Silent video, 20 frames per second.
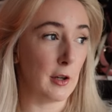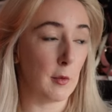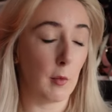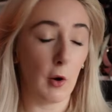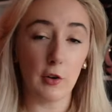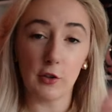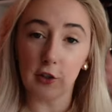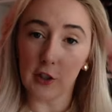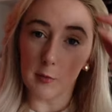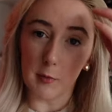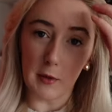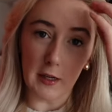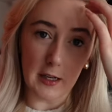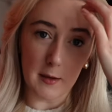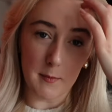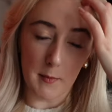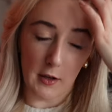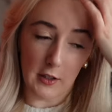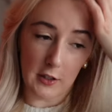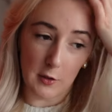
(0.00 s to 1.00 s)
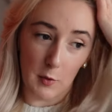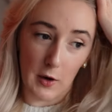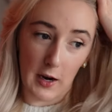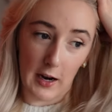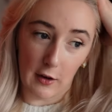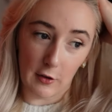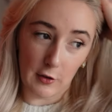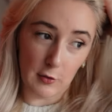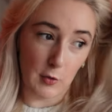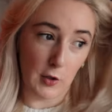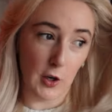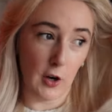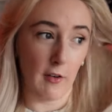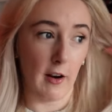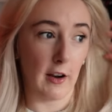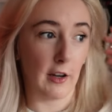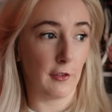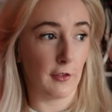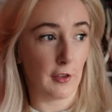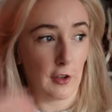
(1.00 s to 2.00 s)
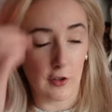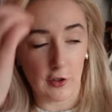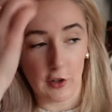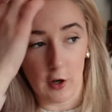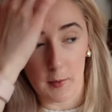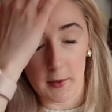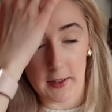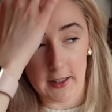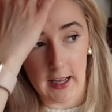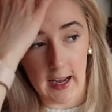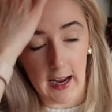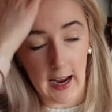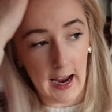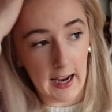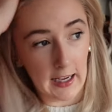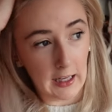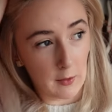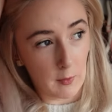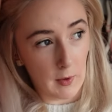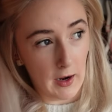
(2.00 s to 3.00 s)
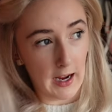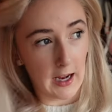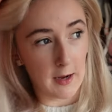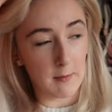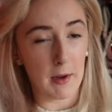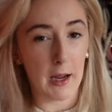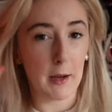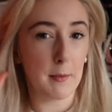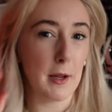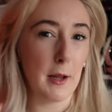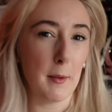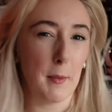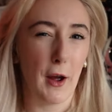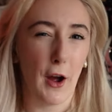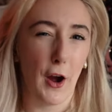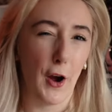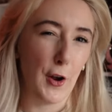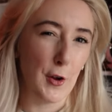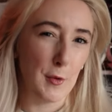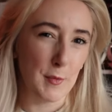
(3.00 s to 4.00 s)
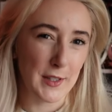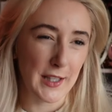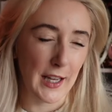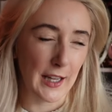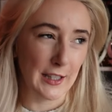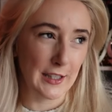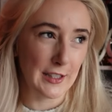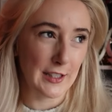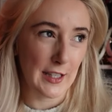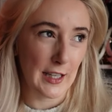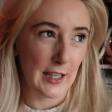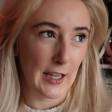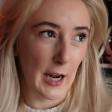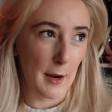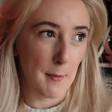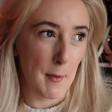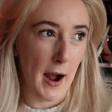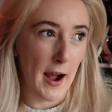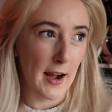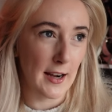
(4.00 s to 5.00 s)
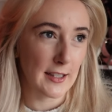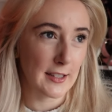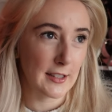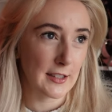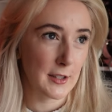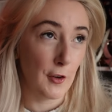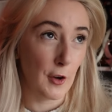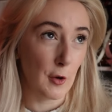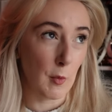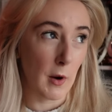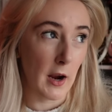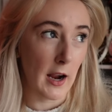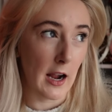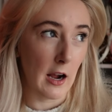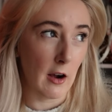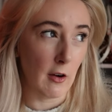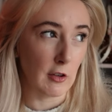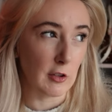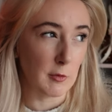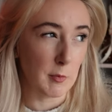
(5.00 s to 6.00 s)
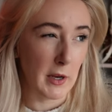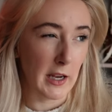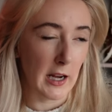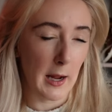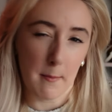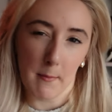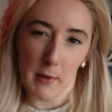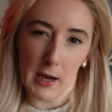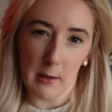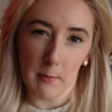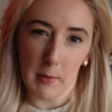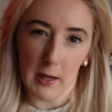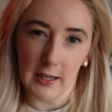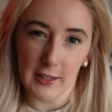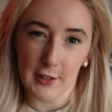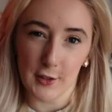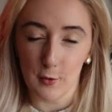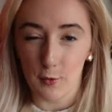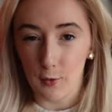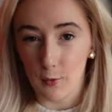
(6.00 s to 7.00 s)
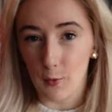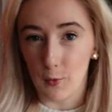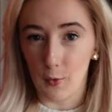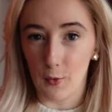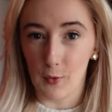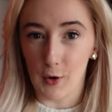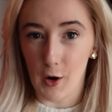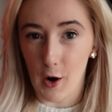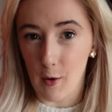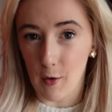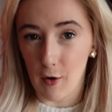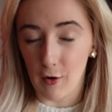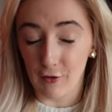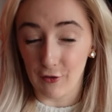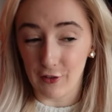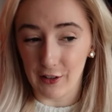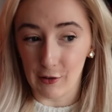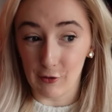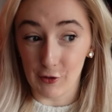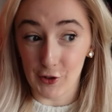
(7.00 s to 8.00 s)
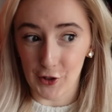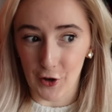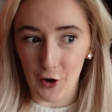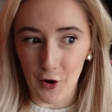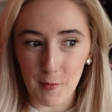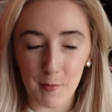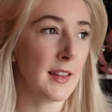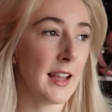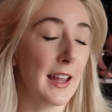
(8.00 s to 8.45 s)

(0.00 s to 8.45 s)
It won't just be Mountain Warehouse, we'll go around a few shops there anyway. Maybe a bit of Home Sense, TK Maxx, Food Warehouse, B&M maybe. So we'll go along for a little shop.